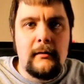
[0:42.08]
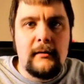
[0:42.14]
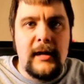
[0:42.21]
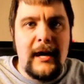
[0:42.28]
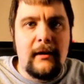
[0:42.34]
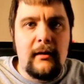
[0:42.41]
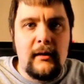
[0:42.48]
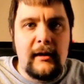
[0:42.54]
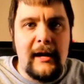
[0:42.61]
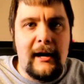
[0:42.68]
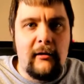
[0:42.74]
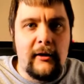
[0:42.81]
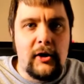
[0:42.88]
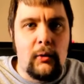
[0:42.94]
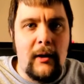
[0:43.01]
Dan
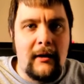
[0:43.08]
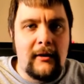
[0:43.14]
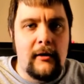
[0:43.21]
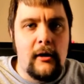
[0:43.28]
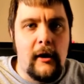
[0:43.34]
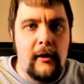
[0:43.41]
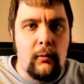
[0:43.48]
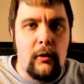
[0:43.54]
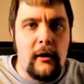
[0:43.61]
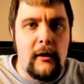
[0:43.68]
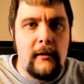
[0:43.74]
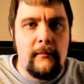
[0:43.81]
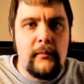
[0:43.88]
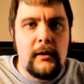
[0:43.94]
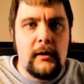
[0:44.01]
Scanlon directed
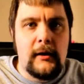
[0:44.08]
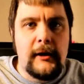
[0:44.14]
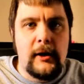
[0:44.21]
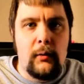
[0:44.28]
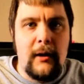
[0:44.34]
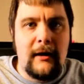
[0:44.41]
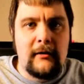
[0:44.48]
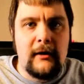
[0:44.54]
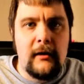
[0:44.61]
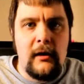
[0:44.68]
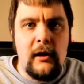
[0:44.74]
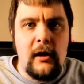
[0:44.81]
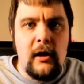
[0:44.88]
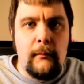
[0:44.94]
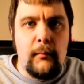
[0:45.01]
Onward. He directed
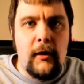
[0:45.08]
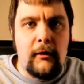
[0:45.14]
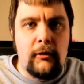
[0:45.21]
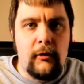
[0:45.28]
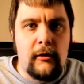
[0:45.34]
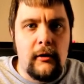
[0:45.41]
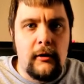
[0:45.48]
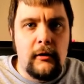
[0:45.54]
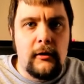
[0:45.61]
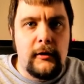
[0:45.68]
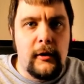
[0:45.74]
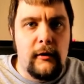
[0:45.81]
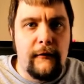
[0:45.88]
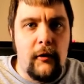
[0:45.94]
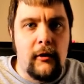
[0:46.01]
Monsters
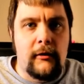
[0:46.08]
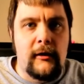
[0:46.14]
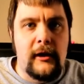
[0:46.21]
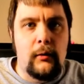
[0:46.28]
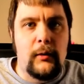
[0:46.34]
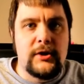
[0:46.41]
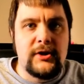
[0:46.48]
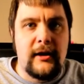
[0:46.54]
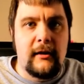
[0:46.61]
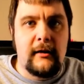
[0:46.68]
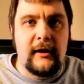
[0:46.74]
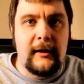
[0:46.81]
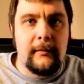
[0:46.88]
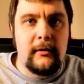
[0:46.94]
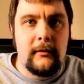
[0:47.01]
University, which I
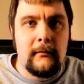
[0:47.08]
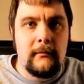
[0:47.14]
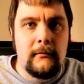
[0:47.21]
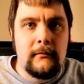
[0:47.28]
skipped.